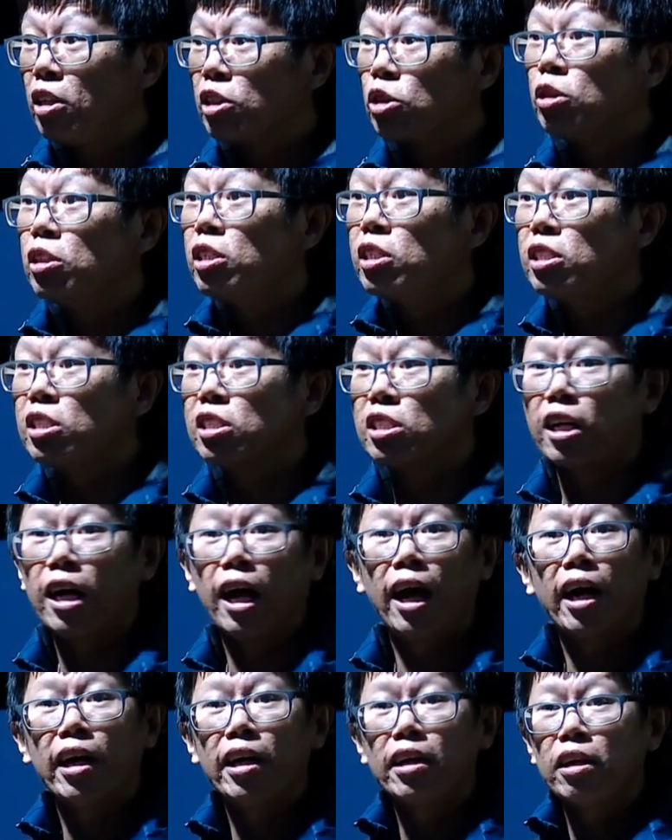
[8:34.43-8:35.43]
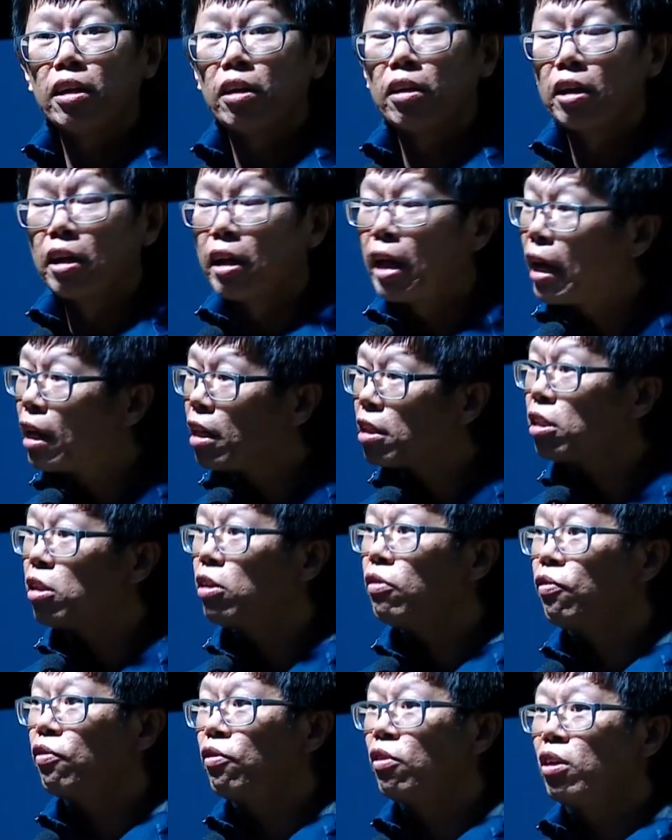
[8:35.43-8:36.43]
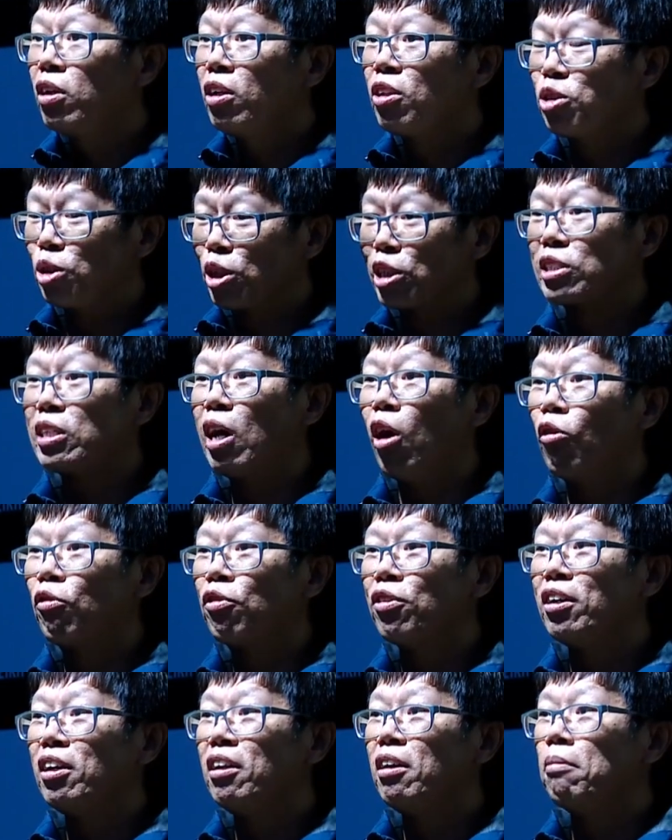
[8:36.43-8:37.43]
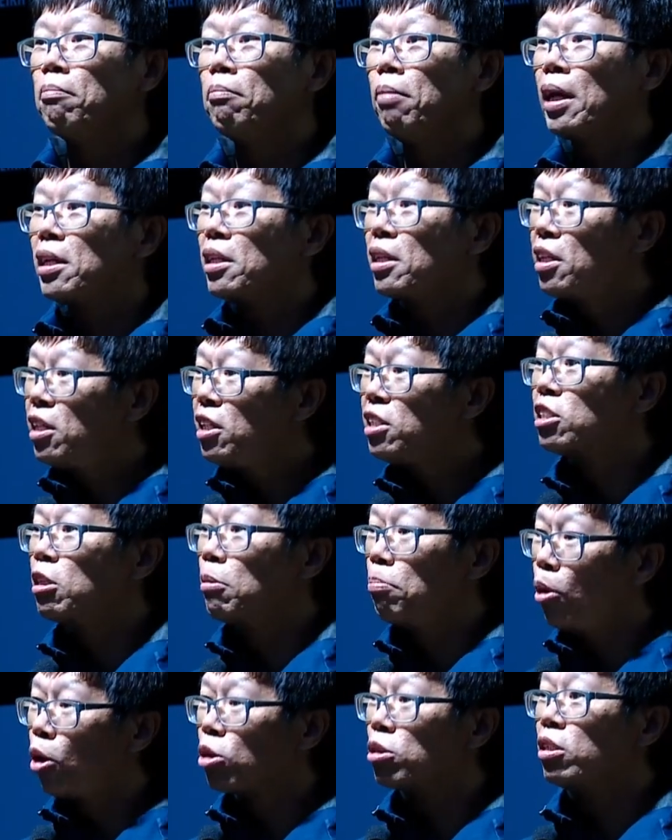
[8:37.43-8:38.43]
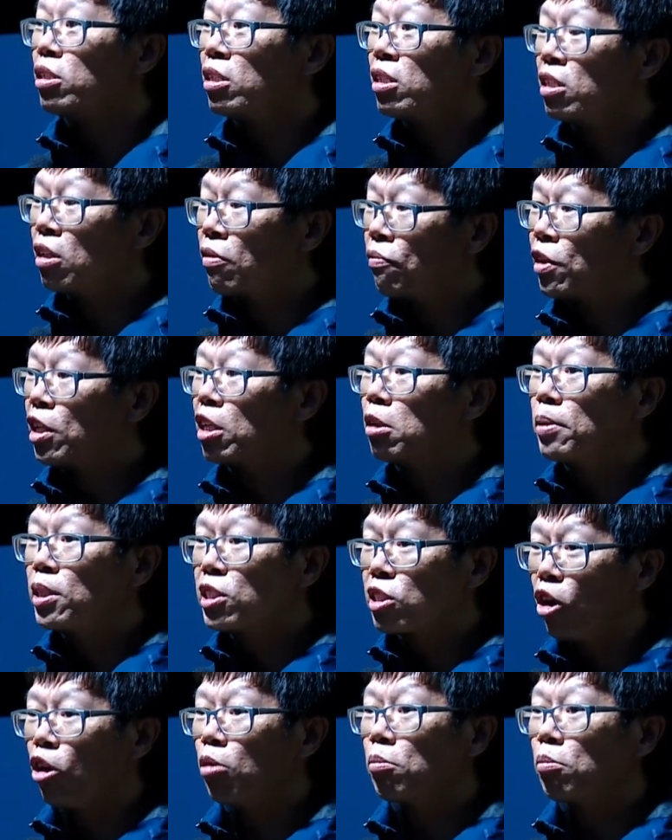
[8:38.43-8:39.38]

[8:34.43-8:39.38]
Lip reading: So this is a guy native to the South, but he supported the Vietnamese